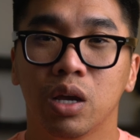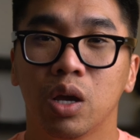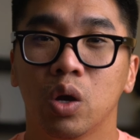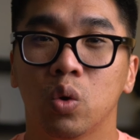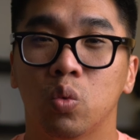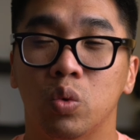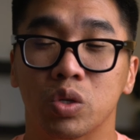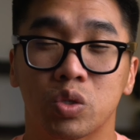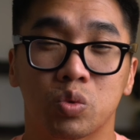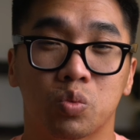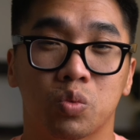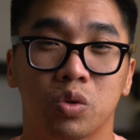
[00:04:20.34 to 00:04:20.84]

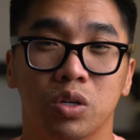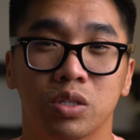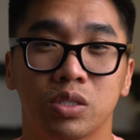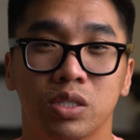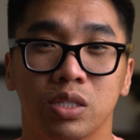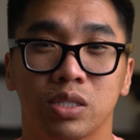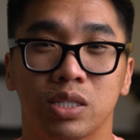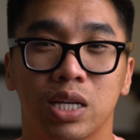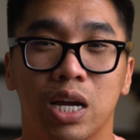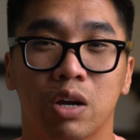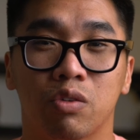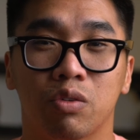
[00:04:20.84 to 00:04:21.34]
What's worse
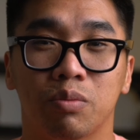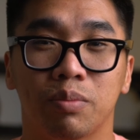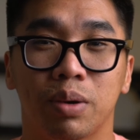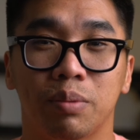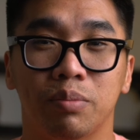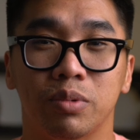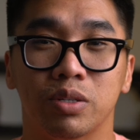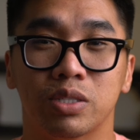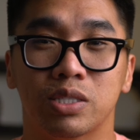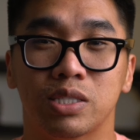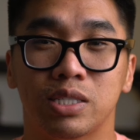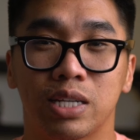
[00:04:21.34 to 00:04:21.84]
is I
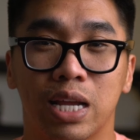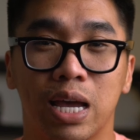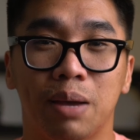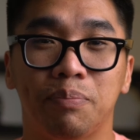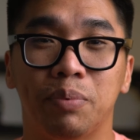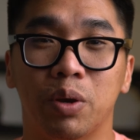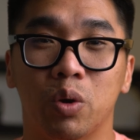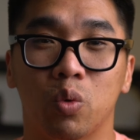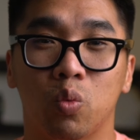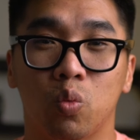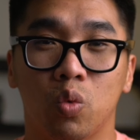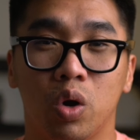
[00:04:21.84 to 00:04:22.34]
remember
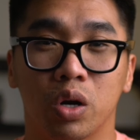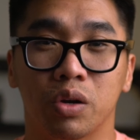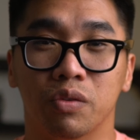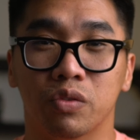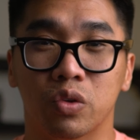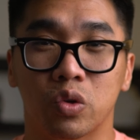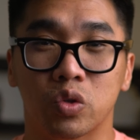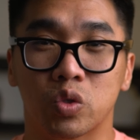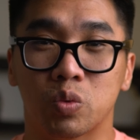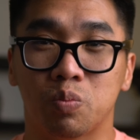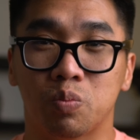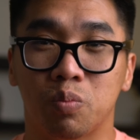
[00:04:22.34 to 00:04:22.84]
snapping one of
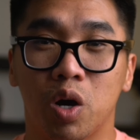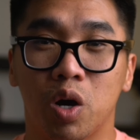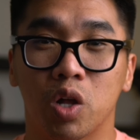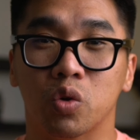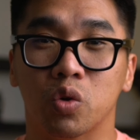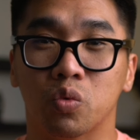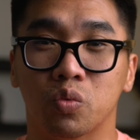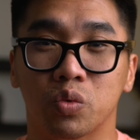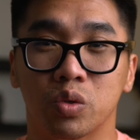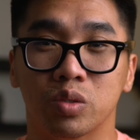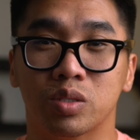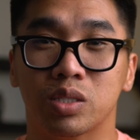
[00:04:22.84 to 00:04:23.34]
those
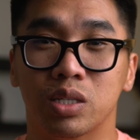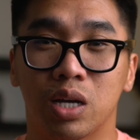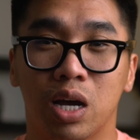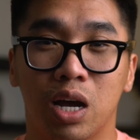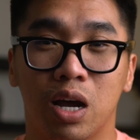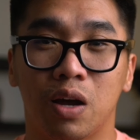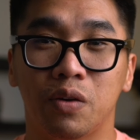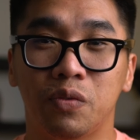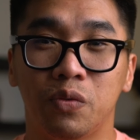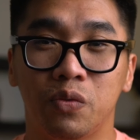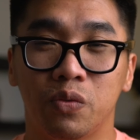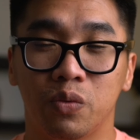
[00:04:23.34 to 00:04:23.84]
smaller roots
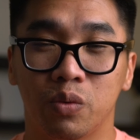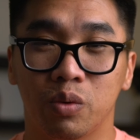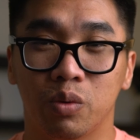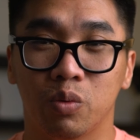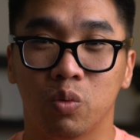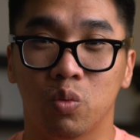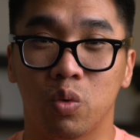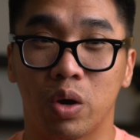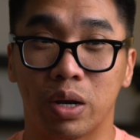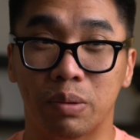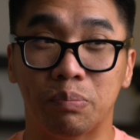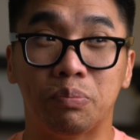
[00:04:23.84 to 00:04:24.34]
off
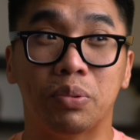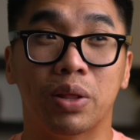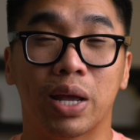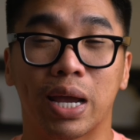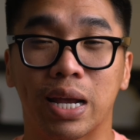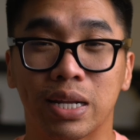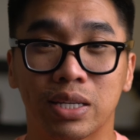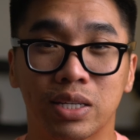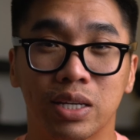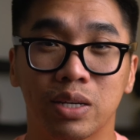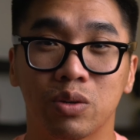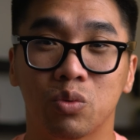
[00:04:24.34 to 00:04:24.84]
when
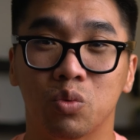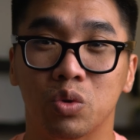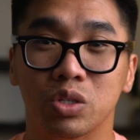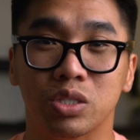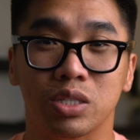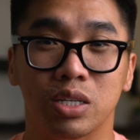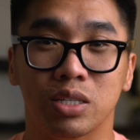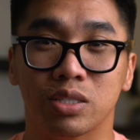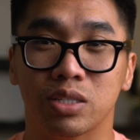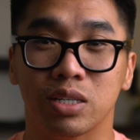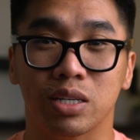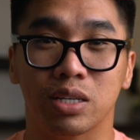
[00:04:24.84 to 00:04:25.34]
planting, which
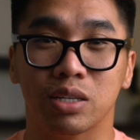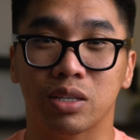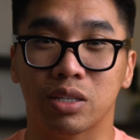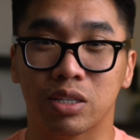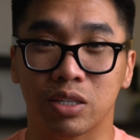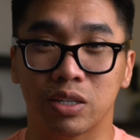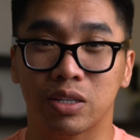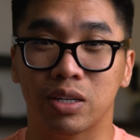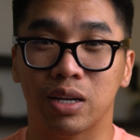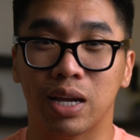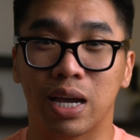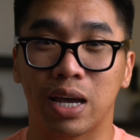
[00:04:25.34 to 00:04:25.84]
isn't
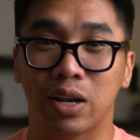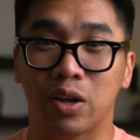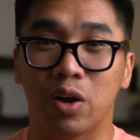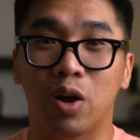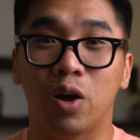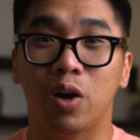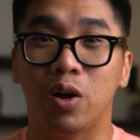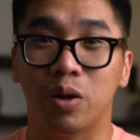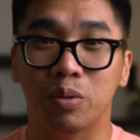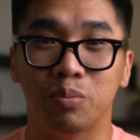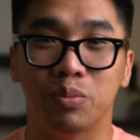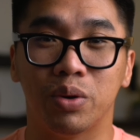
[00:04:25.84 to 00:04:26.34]
good at
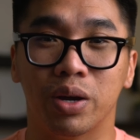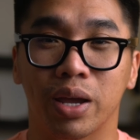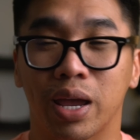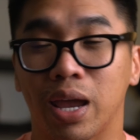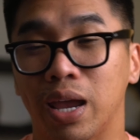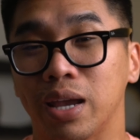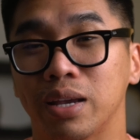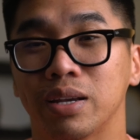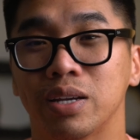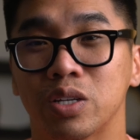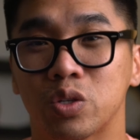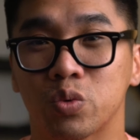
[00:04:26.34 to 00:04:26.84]
all, but
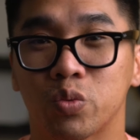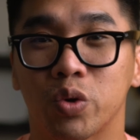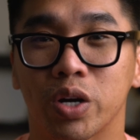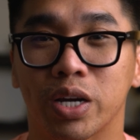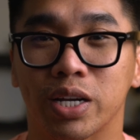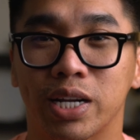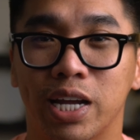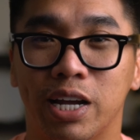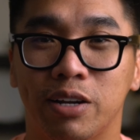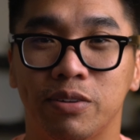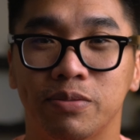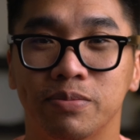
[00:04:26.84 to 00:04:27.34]
hey, it's
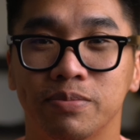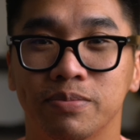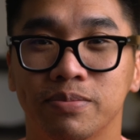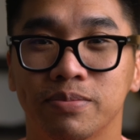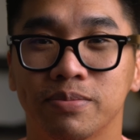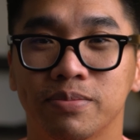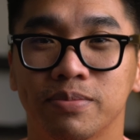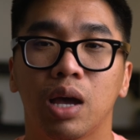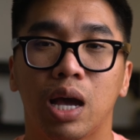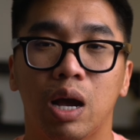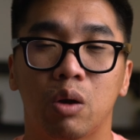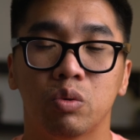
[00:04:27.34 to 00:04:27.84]
working out.
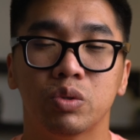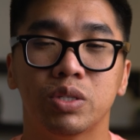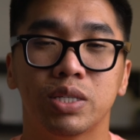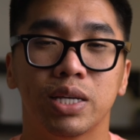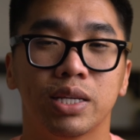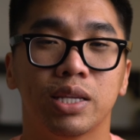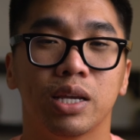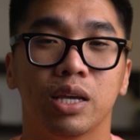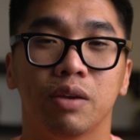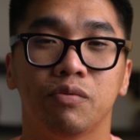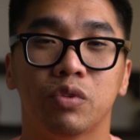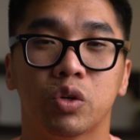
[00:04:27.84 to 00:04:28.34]
I would say
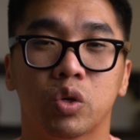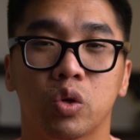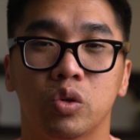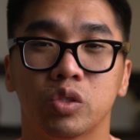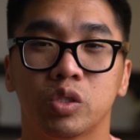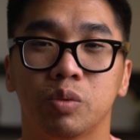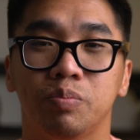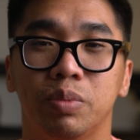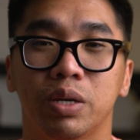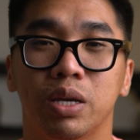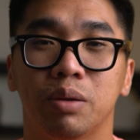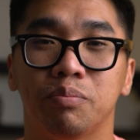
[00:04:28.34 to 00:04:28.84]
that if you're going
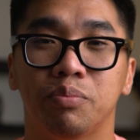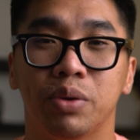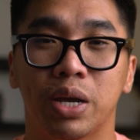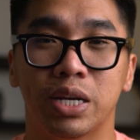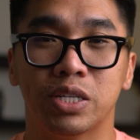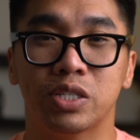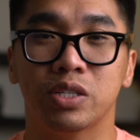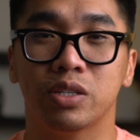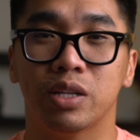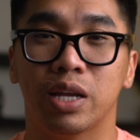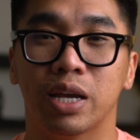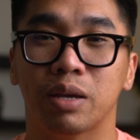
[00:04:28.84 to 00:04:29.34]
to be
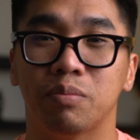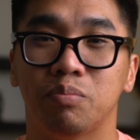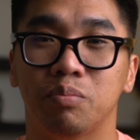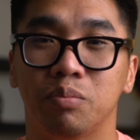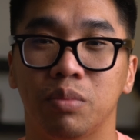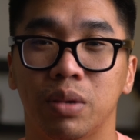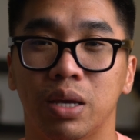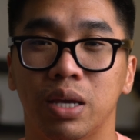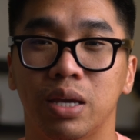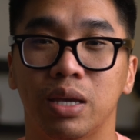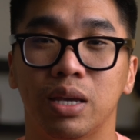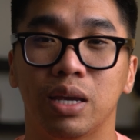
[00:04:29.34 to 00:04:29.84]
impatient like
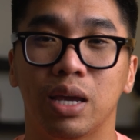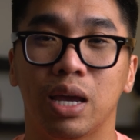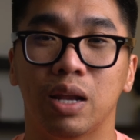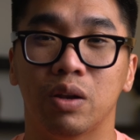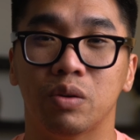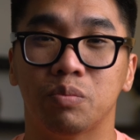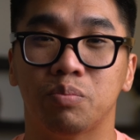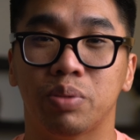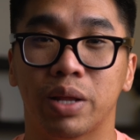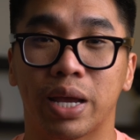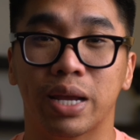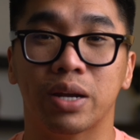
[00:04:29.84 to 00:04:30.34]
me and
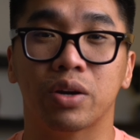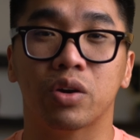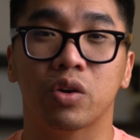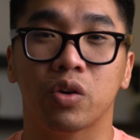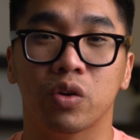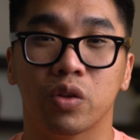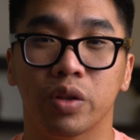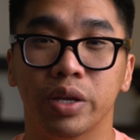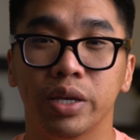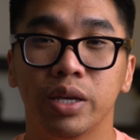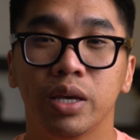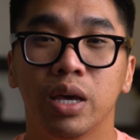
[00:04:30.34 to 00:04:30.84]
plant
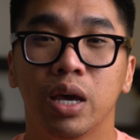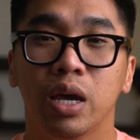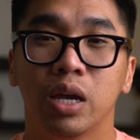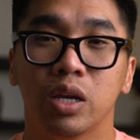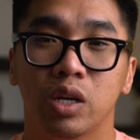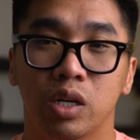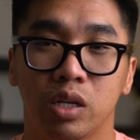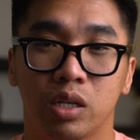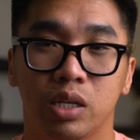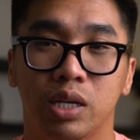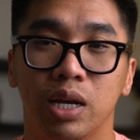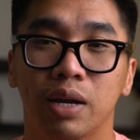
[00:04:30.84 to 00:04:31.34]
early,
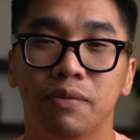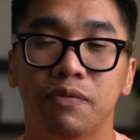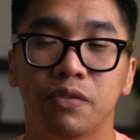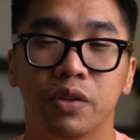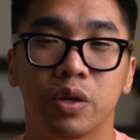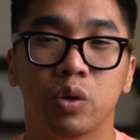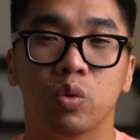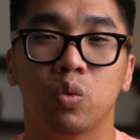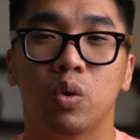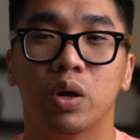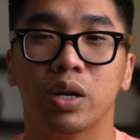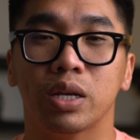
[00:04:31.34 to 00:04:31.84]
you
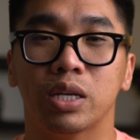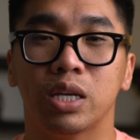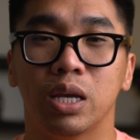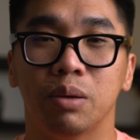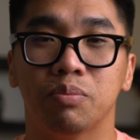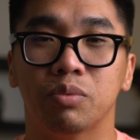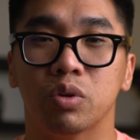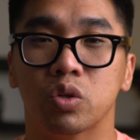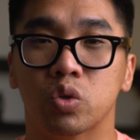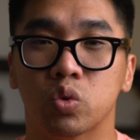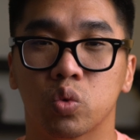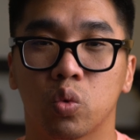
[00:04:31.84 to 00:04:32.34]
definitely want to keep
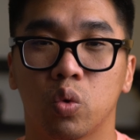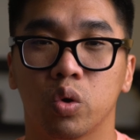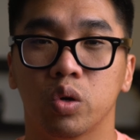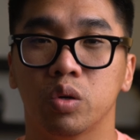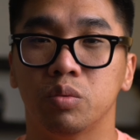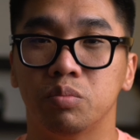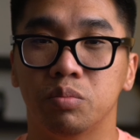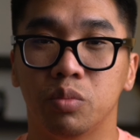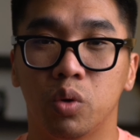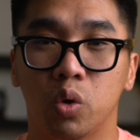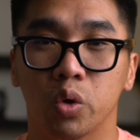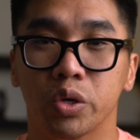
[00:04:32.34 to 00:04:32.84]
the soil
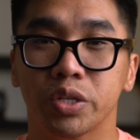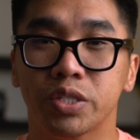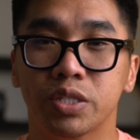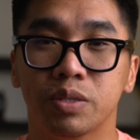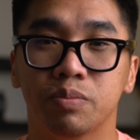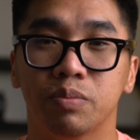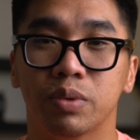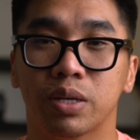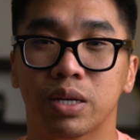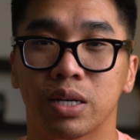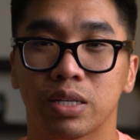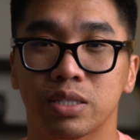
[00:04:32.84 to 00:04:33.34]

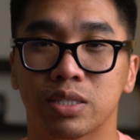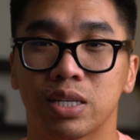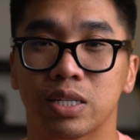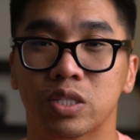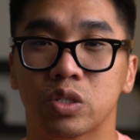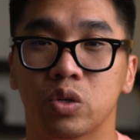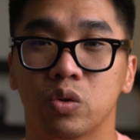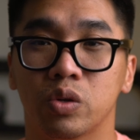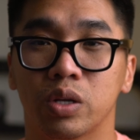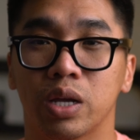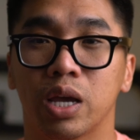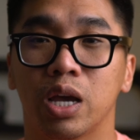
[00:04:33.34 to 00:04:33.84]
moist because that's
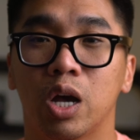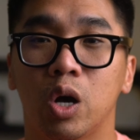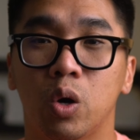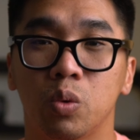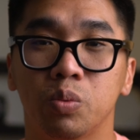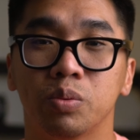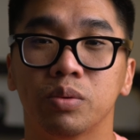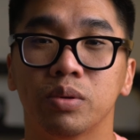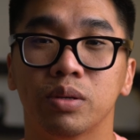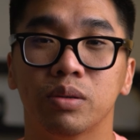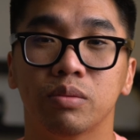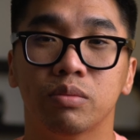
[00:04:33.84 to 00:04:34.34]
going to
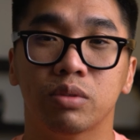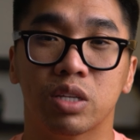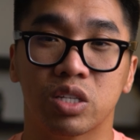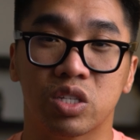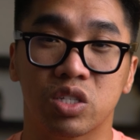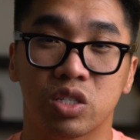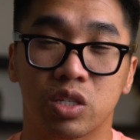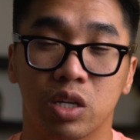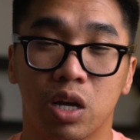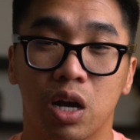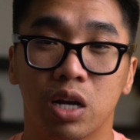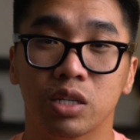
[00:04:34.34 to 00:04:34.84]
help the
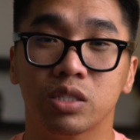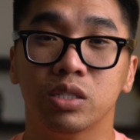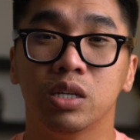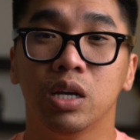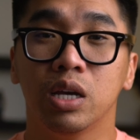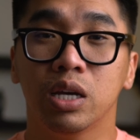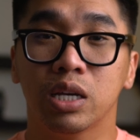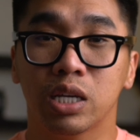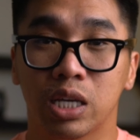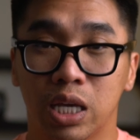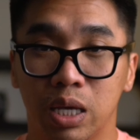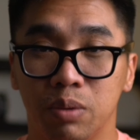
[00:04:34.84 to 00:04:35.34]
stalks
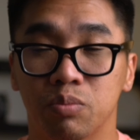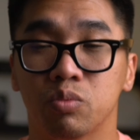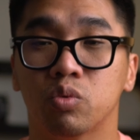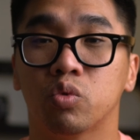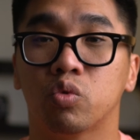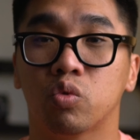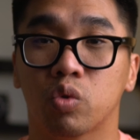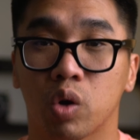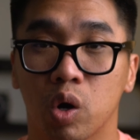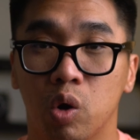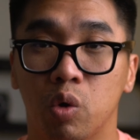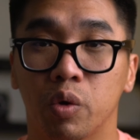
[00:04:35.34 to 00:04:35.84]
keep
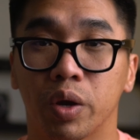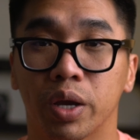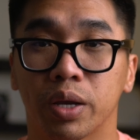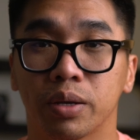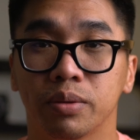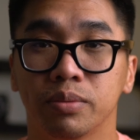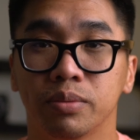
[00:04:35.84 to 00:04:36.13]
growing.